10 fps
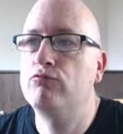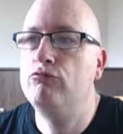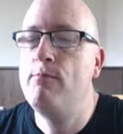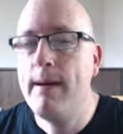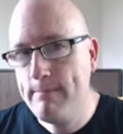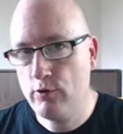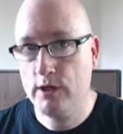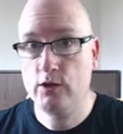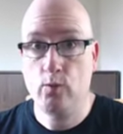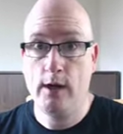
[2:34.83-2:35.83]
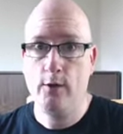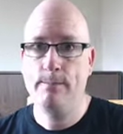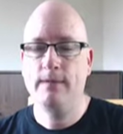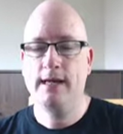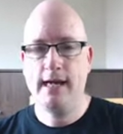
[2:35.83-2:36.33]
remembering as well,
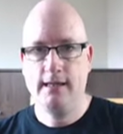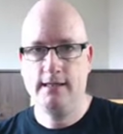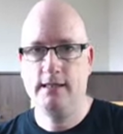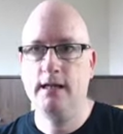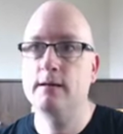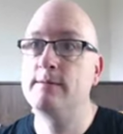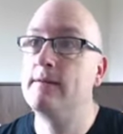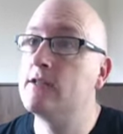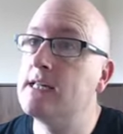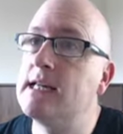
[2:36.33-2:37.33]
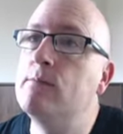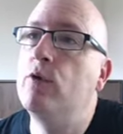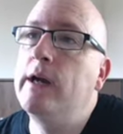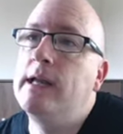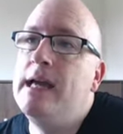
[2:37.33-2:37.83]
again it's a little bit of a sticking
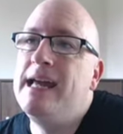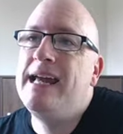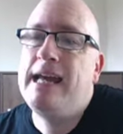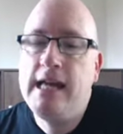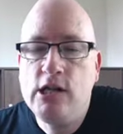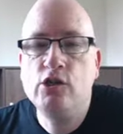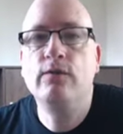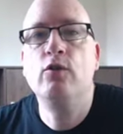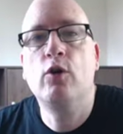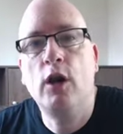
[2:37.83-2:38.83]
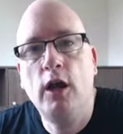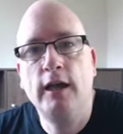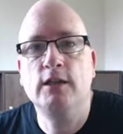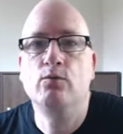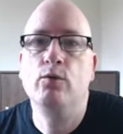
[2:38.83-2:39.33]
point, each of your
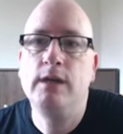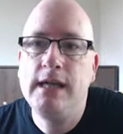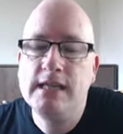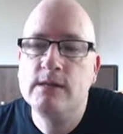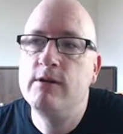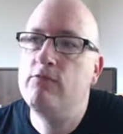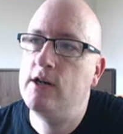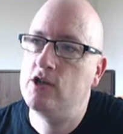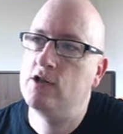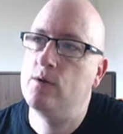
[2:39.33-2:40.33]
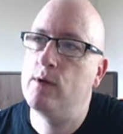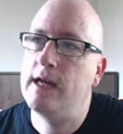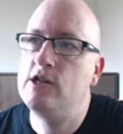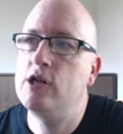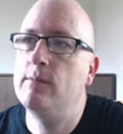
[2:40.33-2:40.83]
clients will need to be registered with
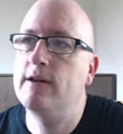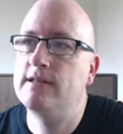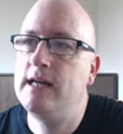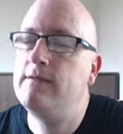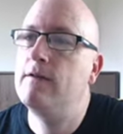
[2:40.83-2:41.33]
HMRC for